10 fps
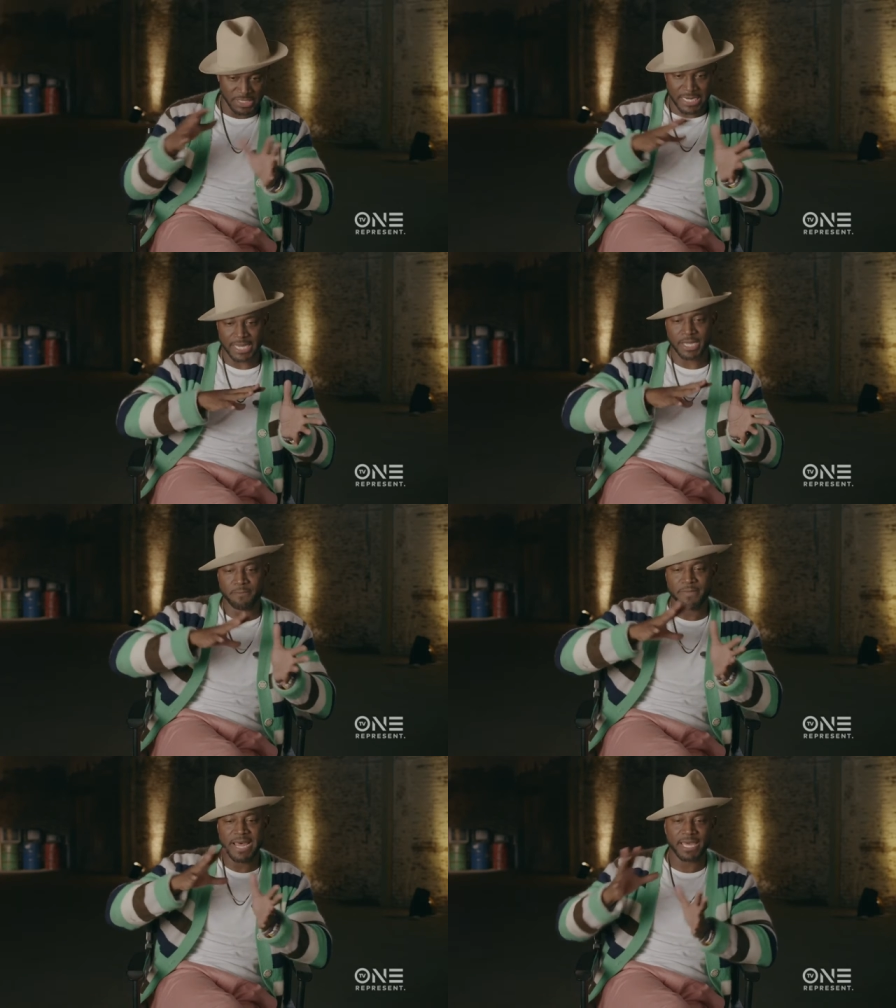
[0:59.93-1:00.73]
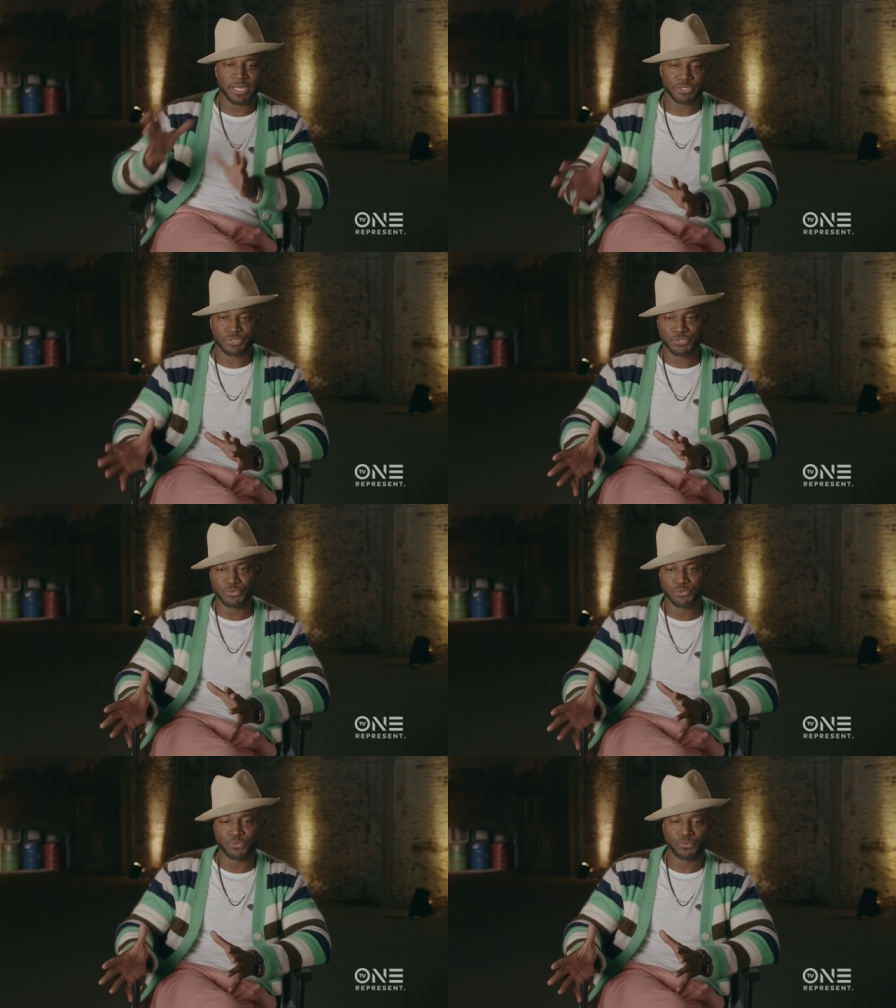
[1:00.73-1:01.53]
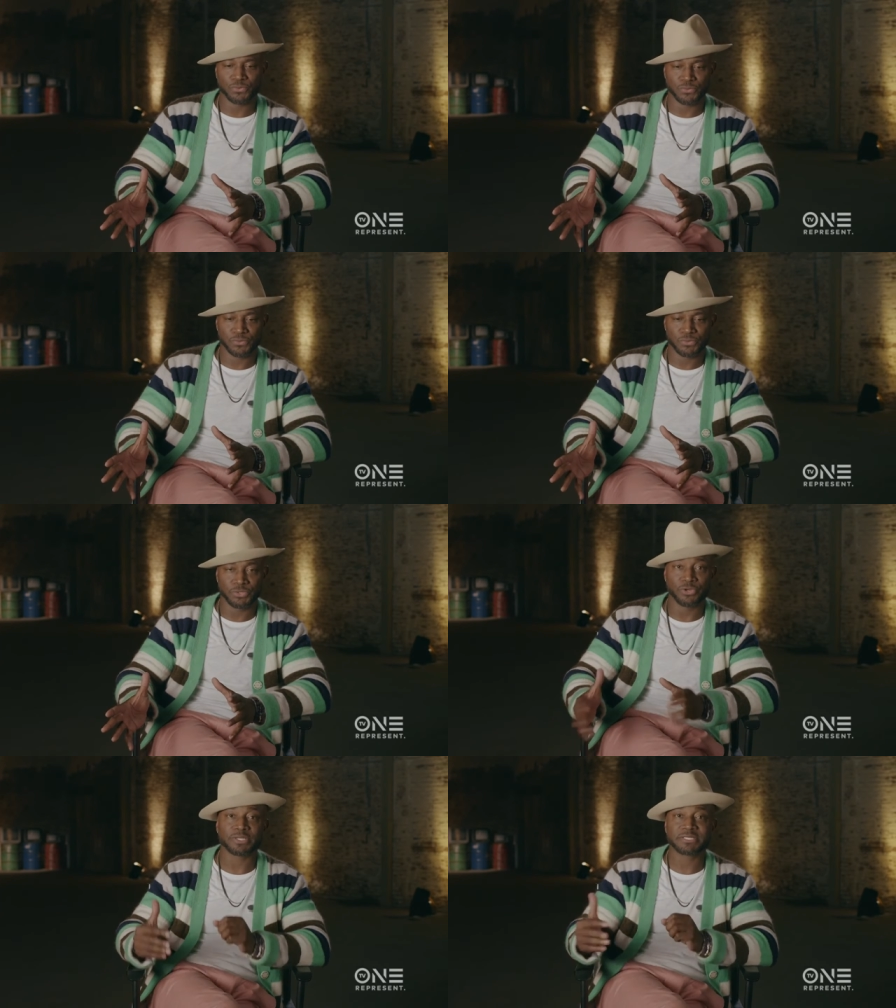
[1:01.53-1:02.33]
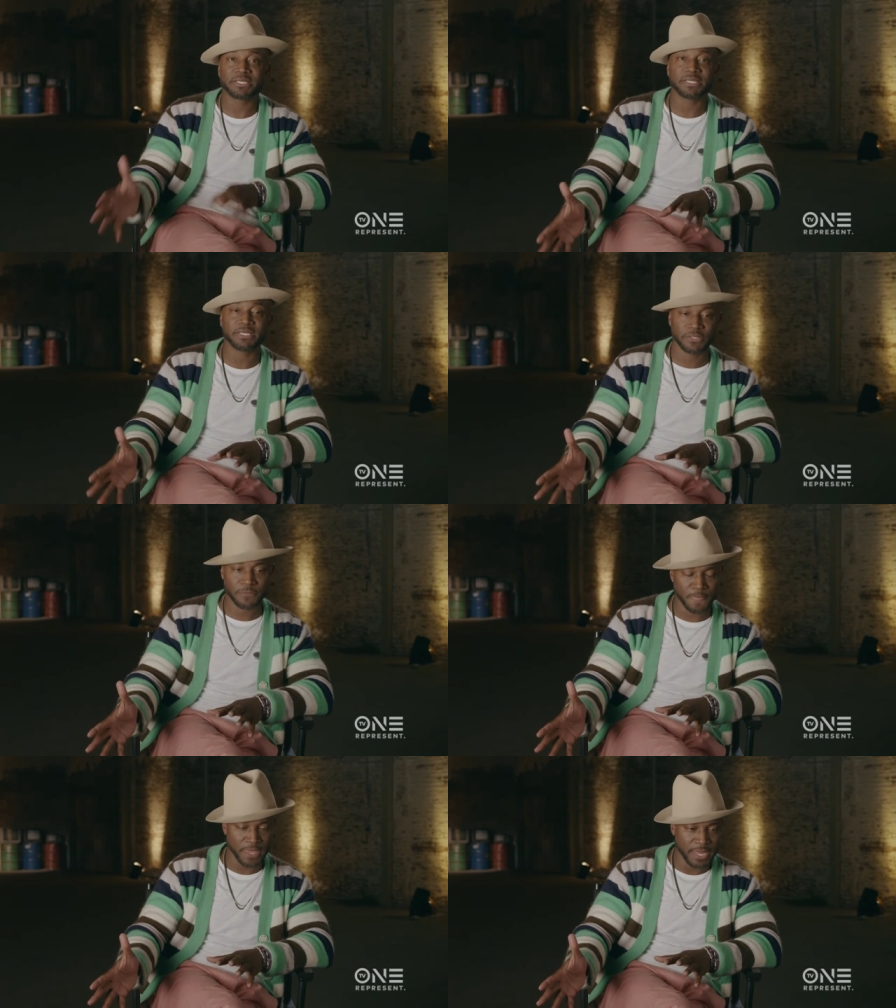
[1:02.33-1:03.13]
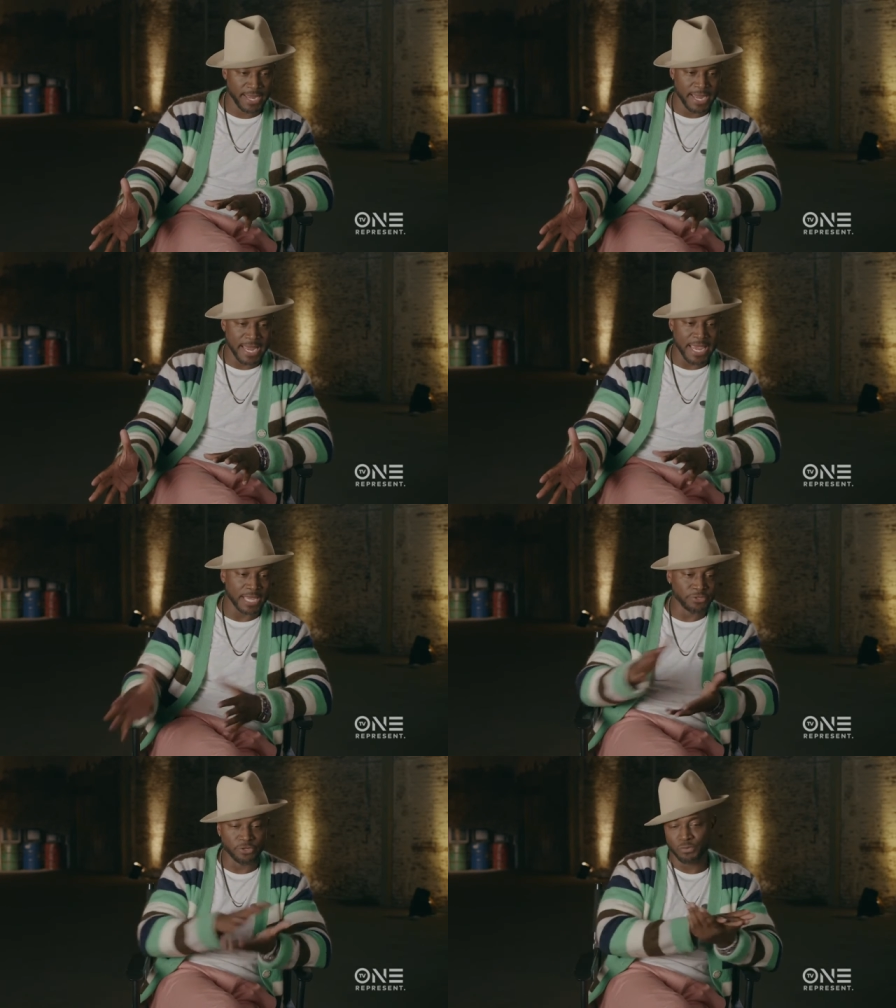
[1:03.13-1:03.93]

I come back to New York City, and you know,